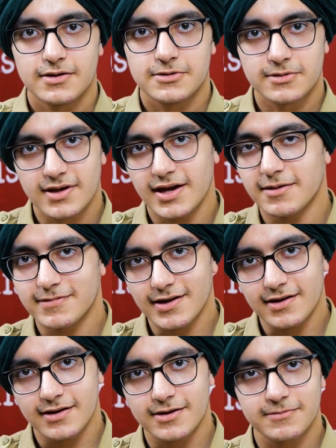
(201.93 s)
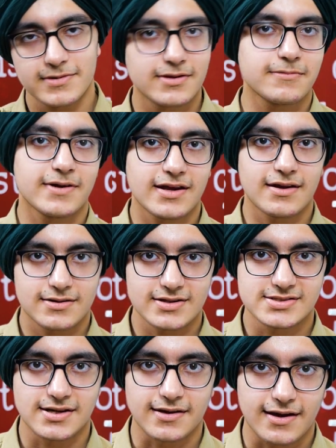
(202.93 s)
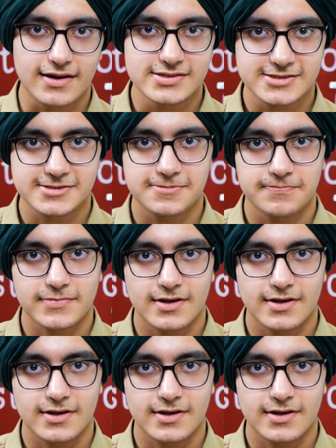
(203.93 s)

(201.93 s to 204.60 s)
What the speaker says: Today we are here with a very interesting guest.